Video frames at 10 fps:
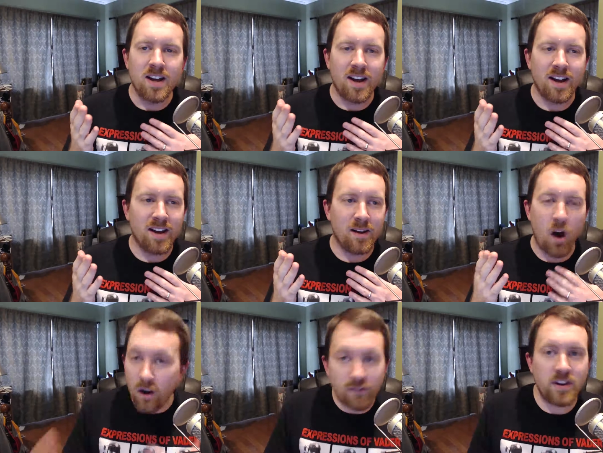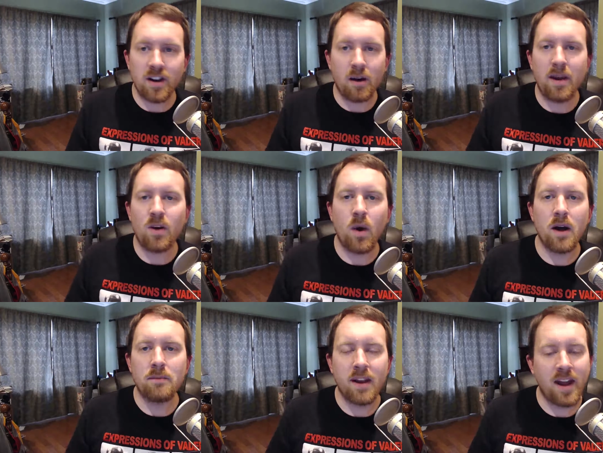uh, often I'll make
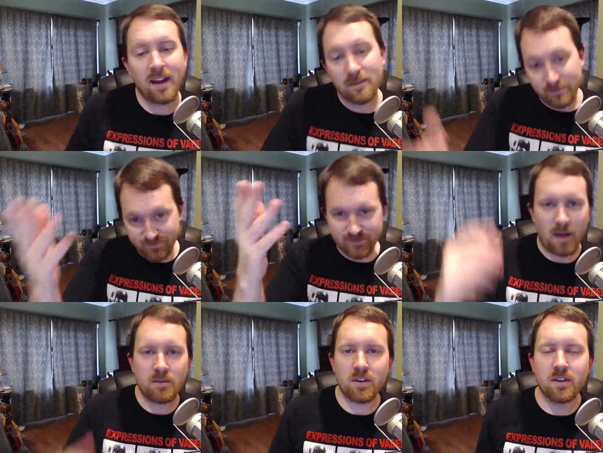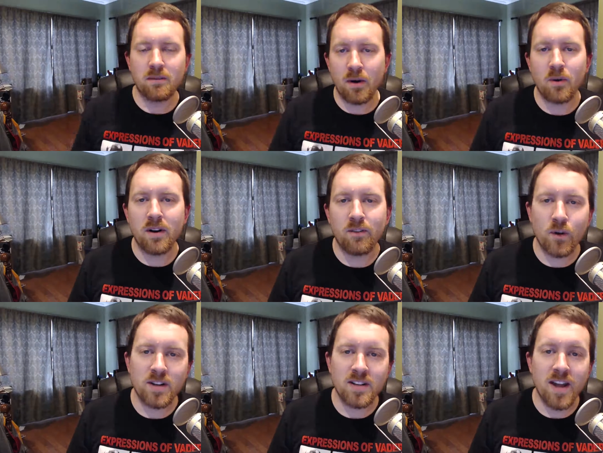one, but hey, I'm going to put one up for
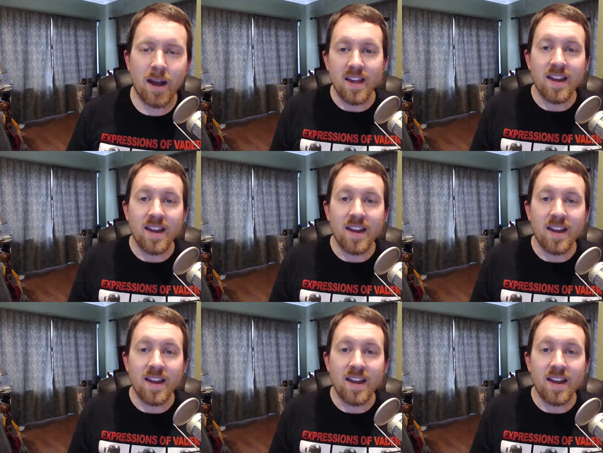you today.